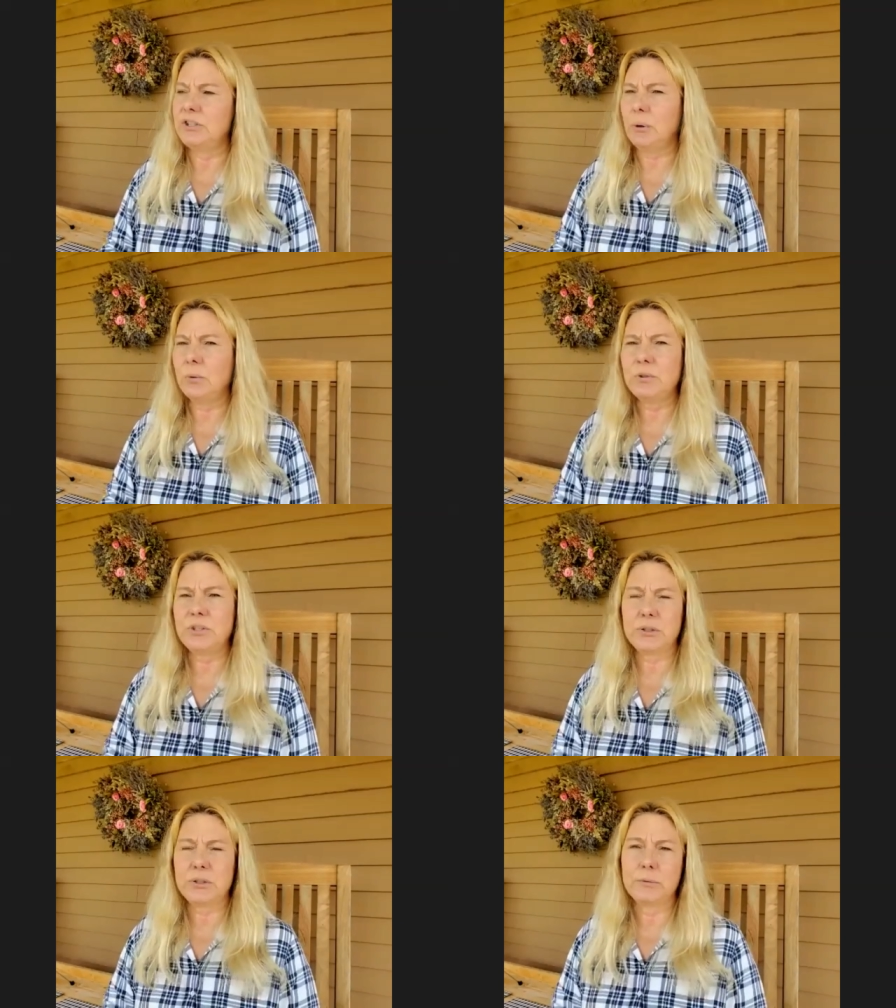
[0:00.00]
don't
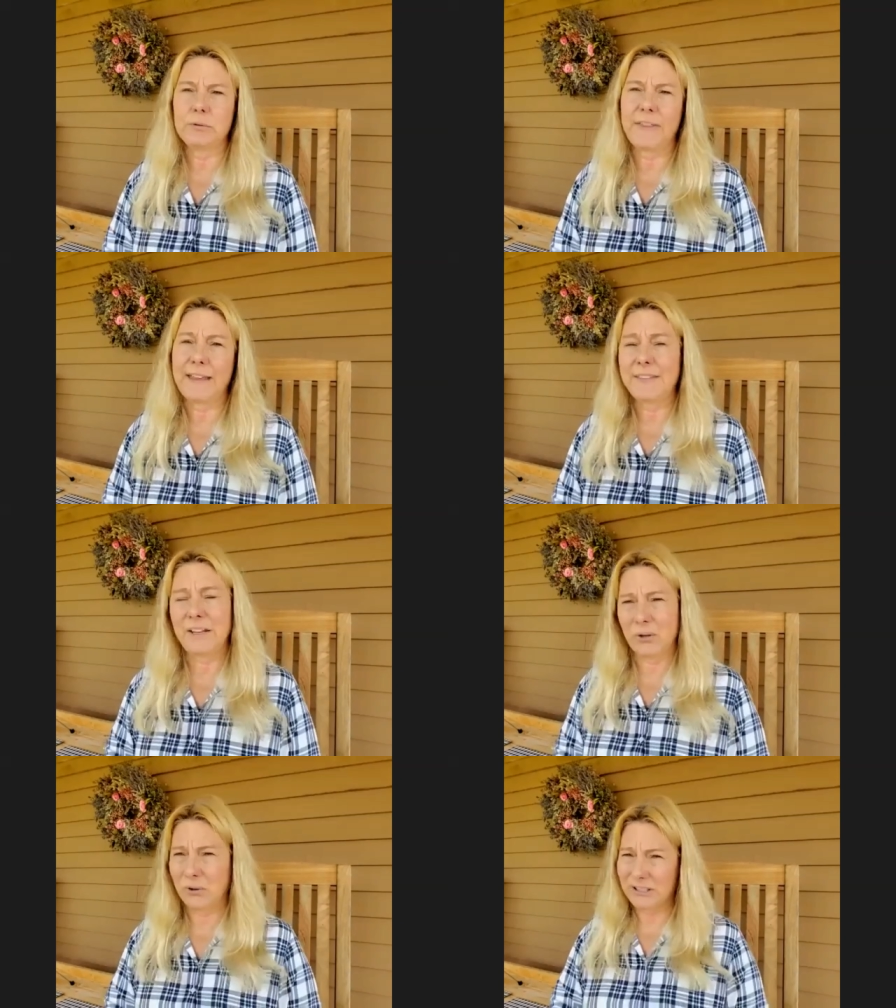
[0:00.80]
think that
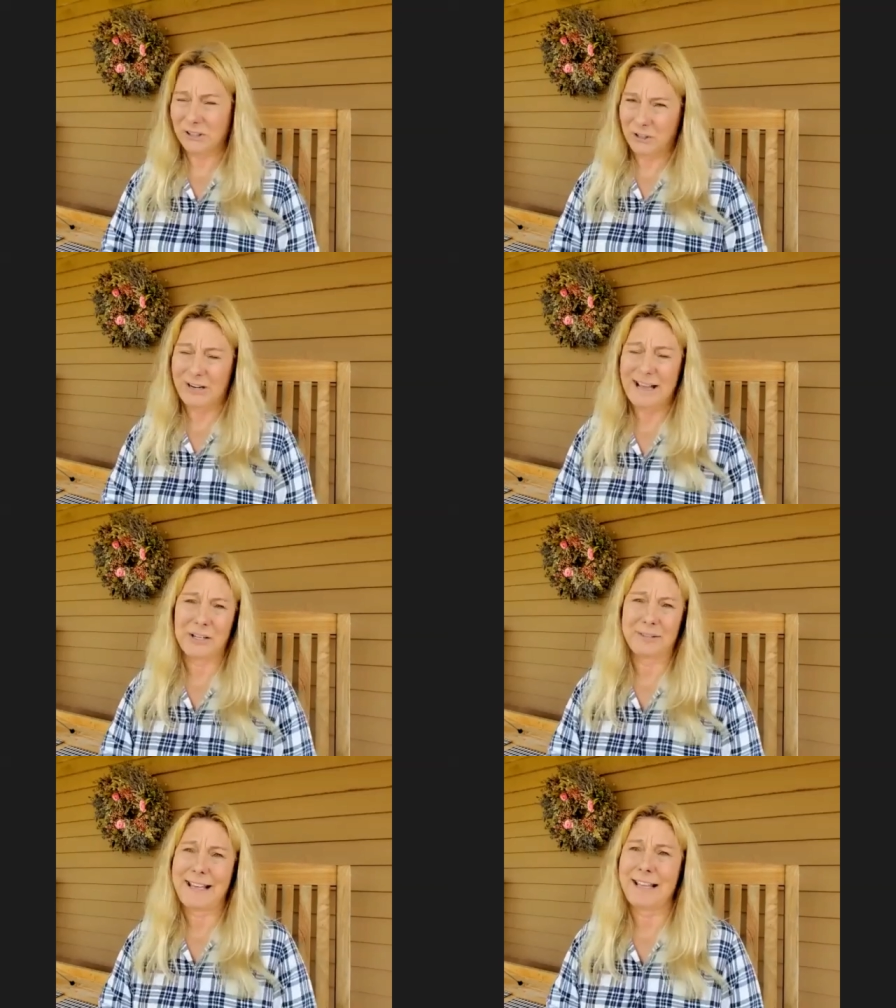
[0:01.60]
you're going to learn how
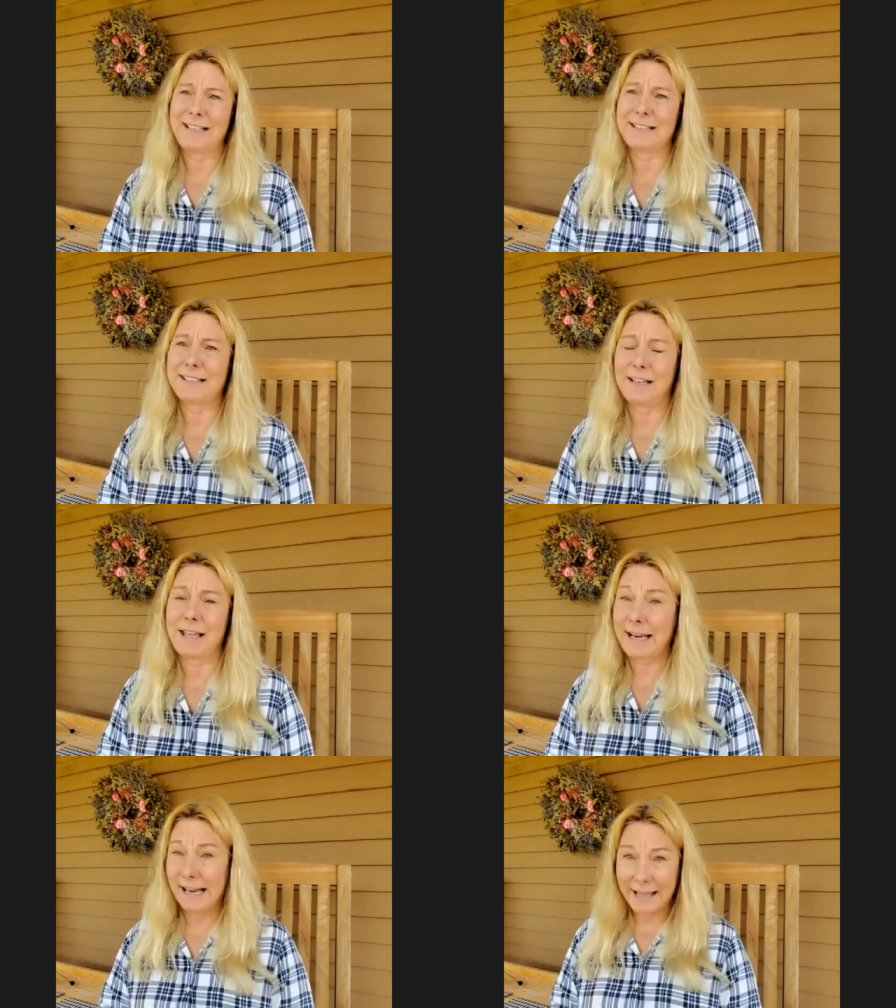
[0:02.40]
to raise
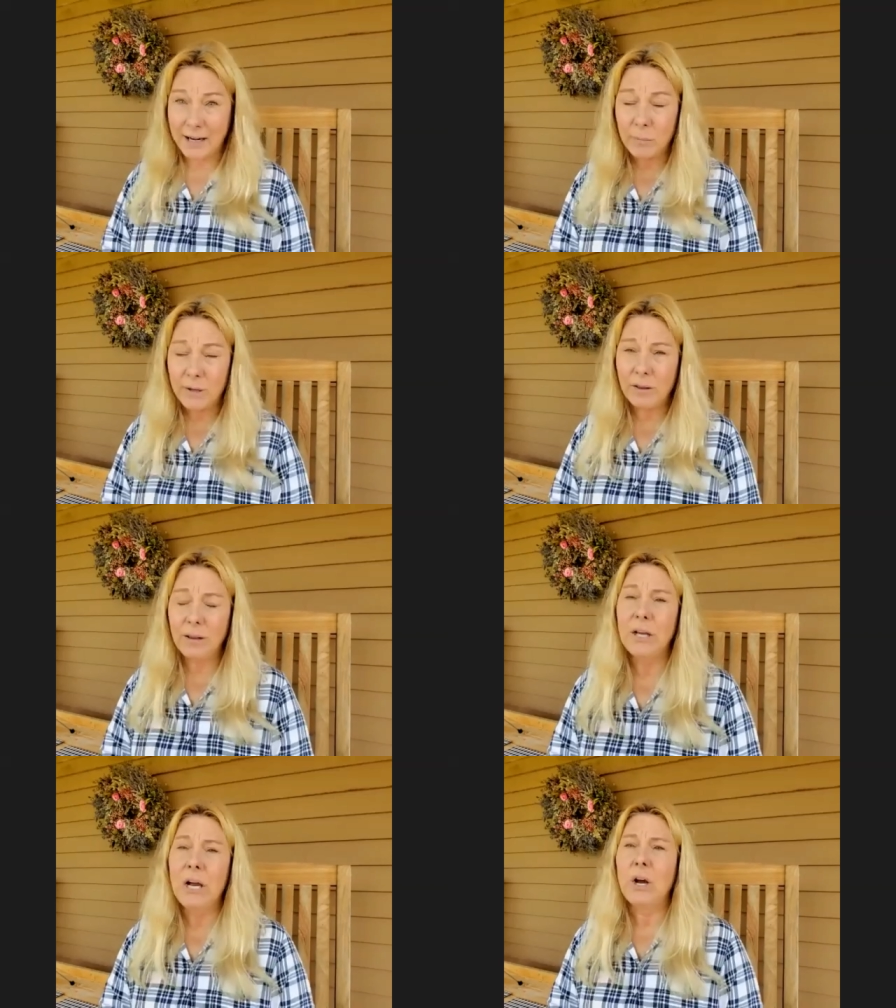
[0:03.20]
any
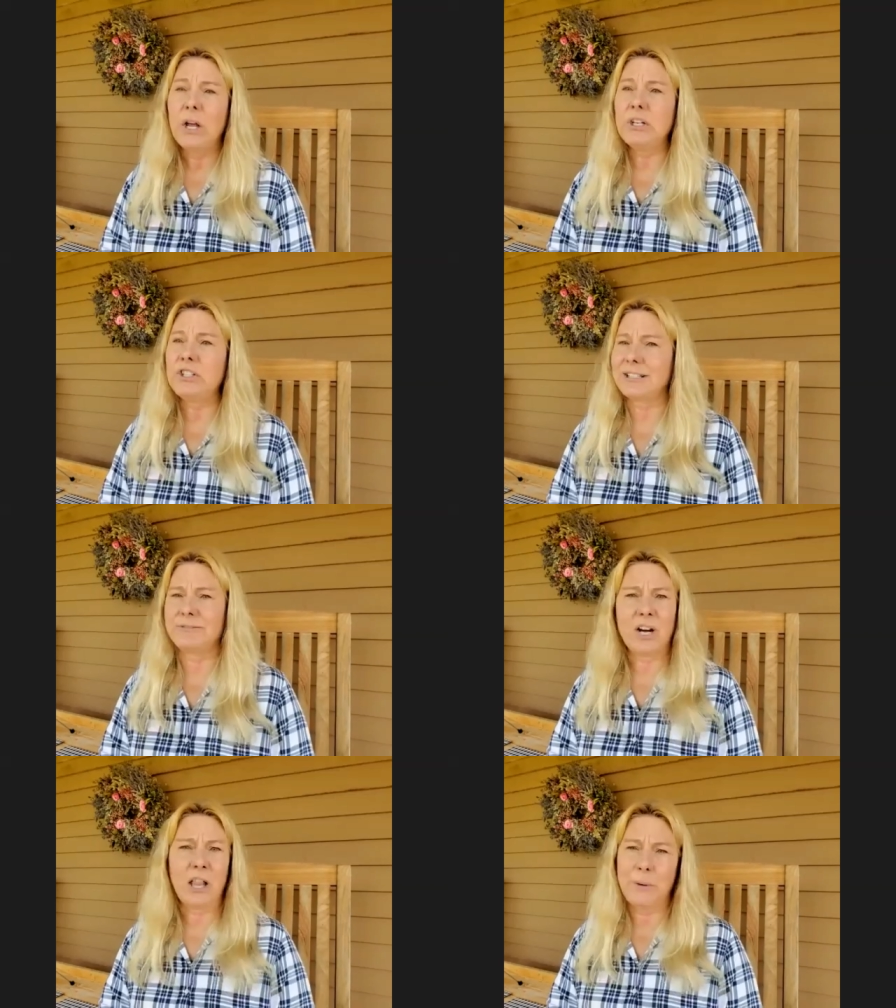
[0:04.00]
animal
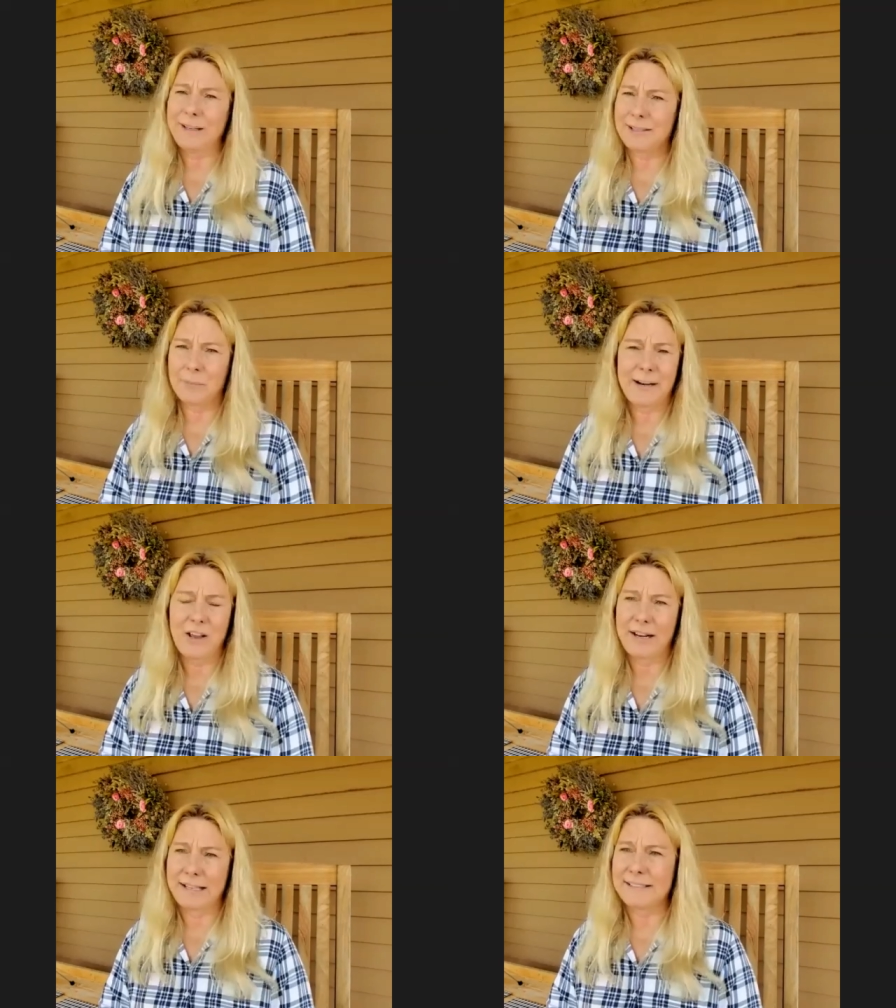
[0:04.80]
just following
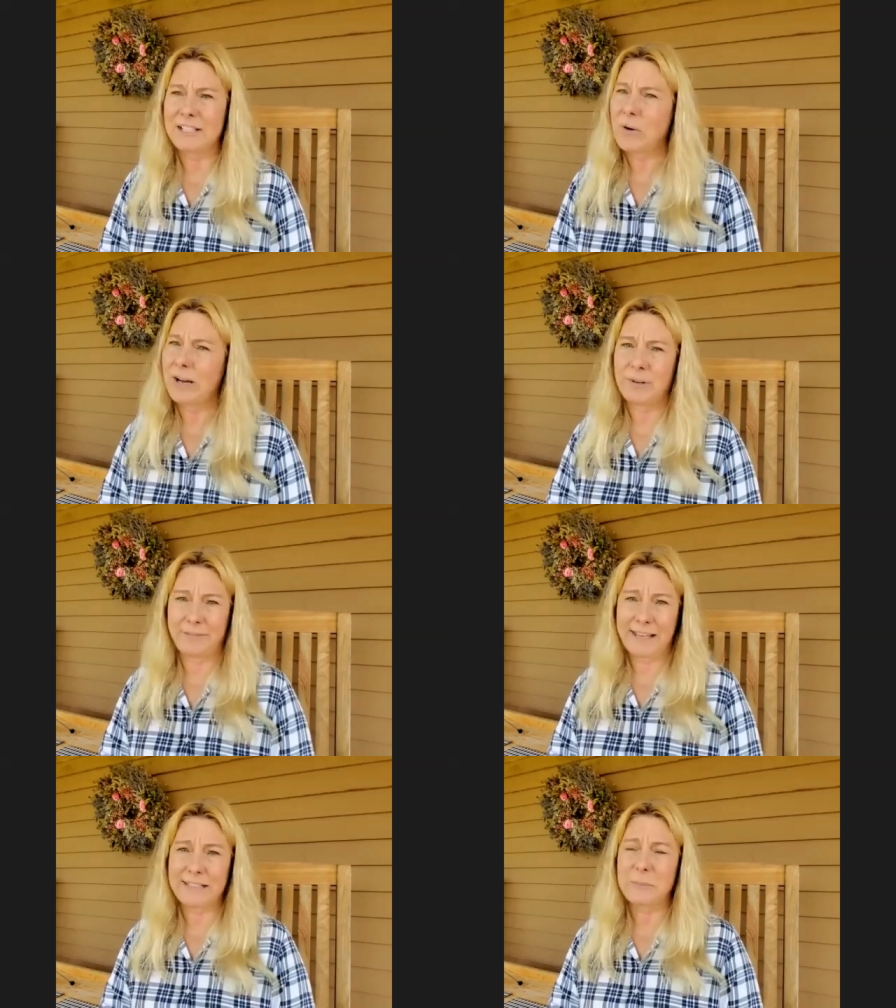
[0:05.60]
somebody on Instagram or
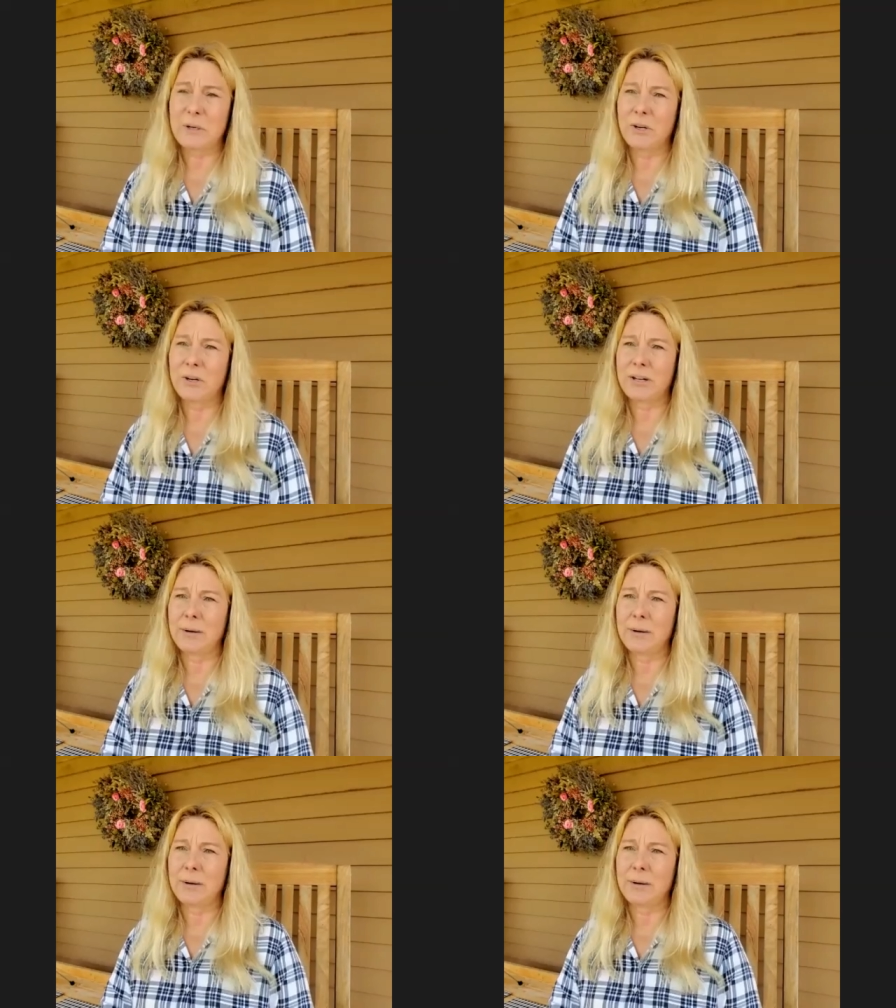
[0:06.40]
Facebook.